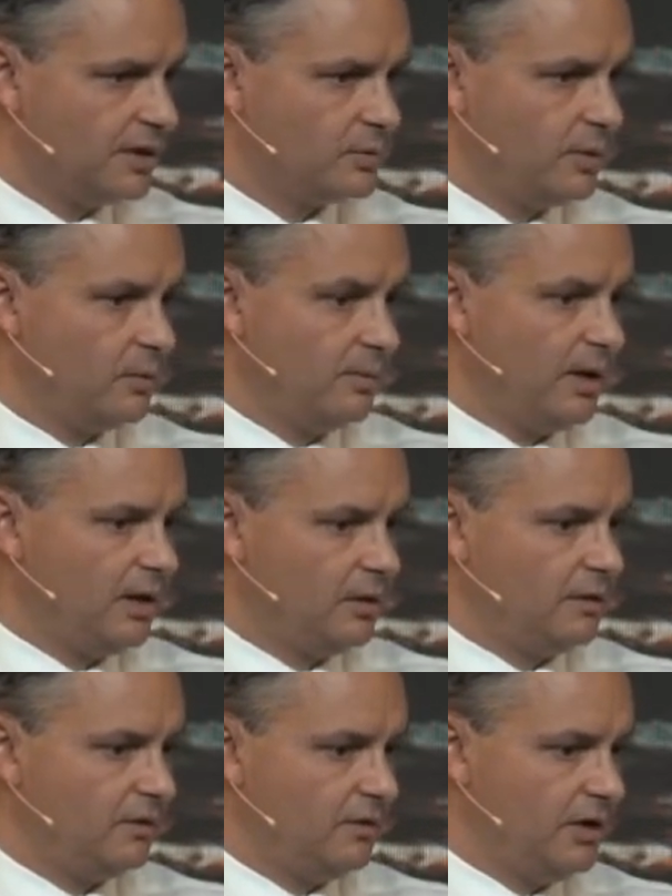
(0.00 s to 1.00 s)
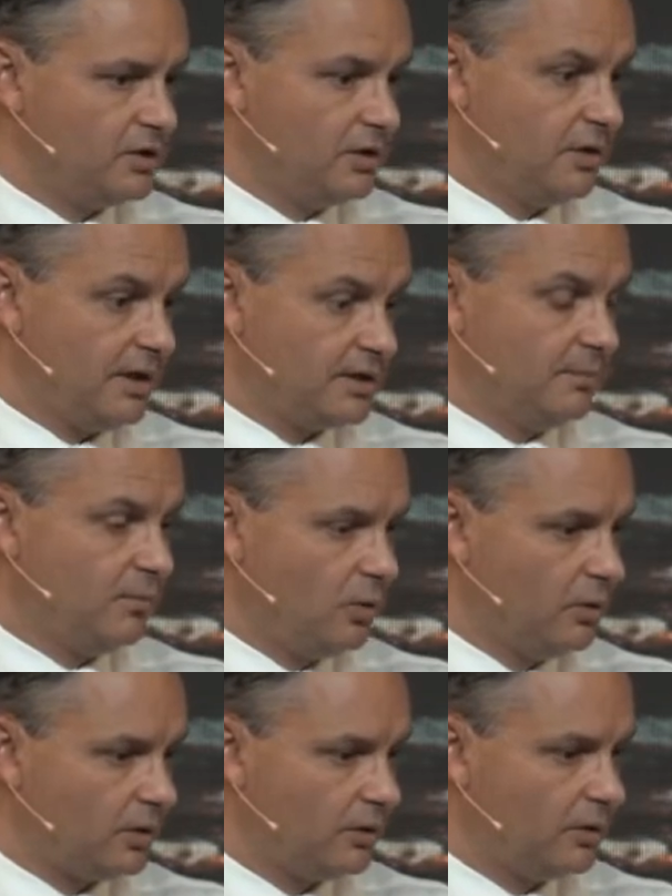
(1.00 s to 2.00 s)
That's where we pay a lot of attention, and that's
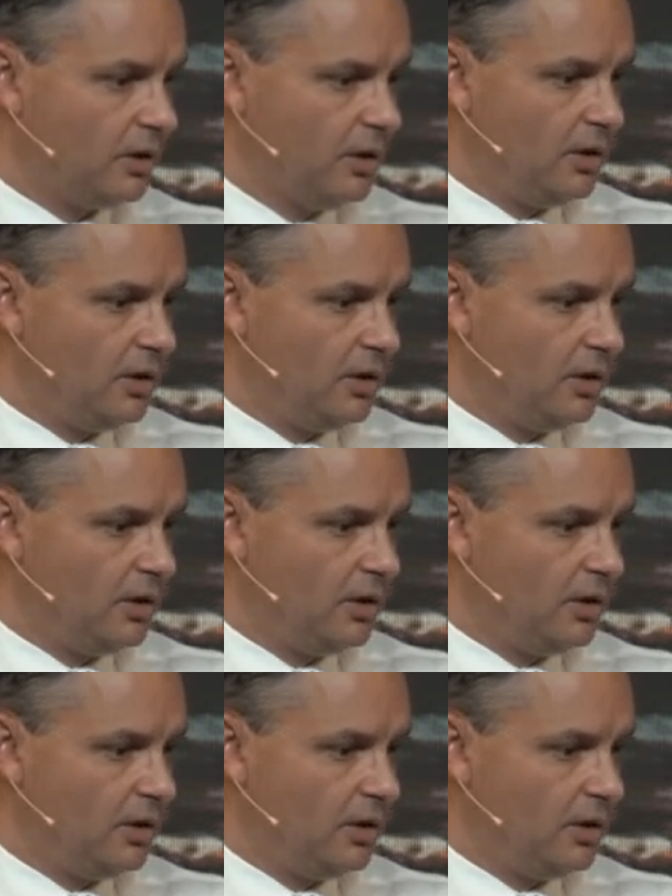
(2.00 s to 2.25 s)
important.